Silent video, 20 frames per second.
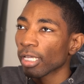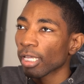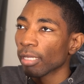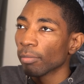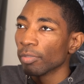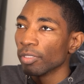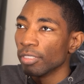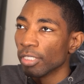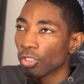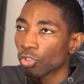
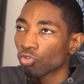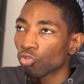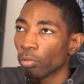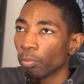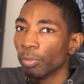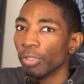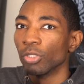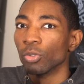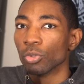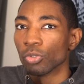game
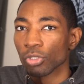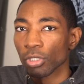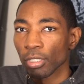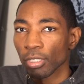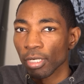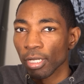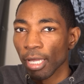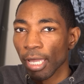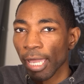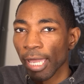
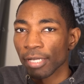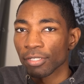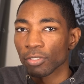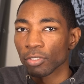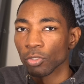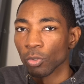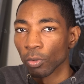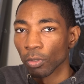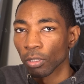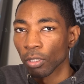distribution
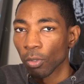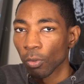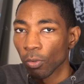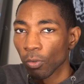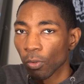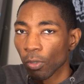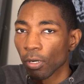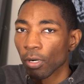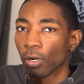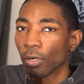at your
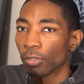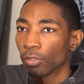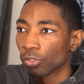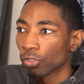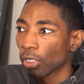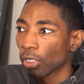local card